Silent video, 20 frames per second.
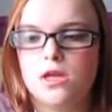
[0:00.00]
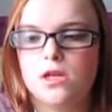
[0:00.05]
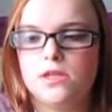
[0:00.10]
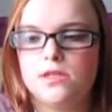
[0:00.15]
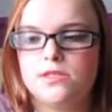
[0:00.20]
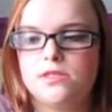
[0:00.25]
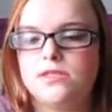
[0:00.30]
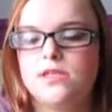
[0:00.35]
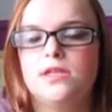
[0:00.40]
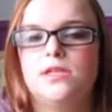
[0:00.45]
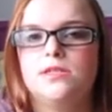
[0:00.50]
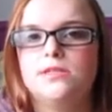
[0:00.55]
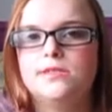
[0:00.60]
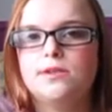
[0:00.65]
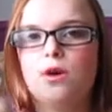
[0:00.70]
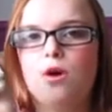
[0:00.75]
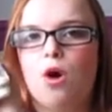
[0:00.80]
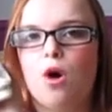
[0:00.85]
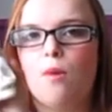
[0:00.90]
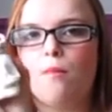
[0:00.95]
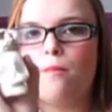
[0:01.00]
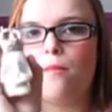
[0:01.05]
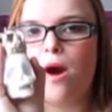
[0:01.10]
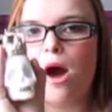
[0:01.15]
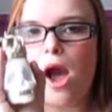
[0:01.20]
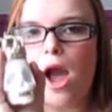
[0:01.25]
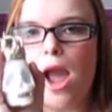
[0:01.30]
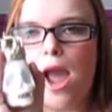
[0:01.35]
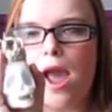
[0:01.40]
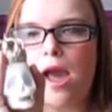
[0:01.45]
sits on
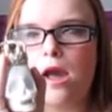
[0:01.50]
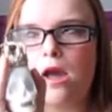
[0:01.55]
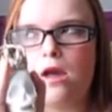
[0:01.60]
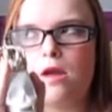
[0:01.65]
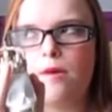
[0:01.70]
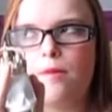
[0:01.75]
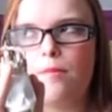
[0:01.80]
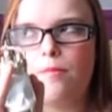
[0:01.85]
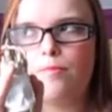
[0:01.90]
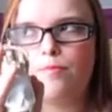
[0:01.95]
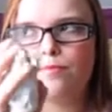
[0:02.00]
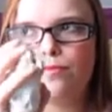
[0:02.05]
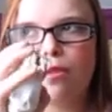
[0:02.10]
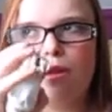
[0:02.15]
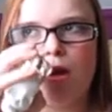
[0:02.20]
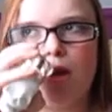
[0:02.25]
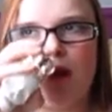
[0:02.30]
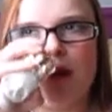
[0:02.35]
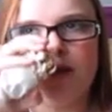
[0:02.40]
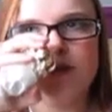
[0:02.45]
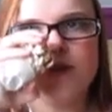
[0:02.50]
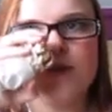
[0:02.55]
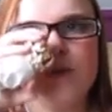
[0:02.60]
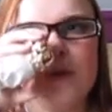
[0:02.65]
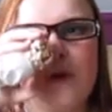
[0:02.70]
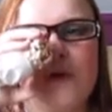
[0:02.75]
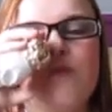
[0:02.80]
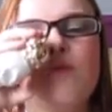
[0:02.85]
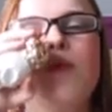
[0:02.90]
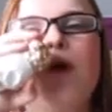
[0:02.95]
my a sort
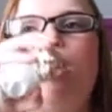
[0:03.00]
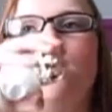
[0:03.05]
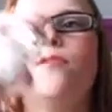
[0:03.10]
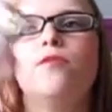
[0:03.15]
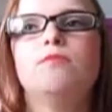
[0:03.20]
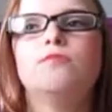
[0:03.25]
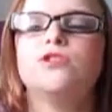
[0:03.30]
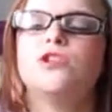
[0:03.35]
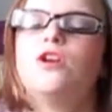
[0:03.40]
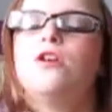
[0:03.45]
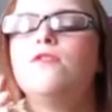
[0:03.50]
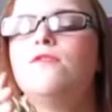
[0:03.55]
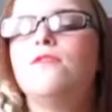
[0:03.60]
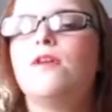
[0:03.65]
of perfume shelf.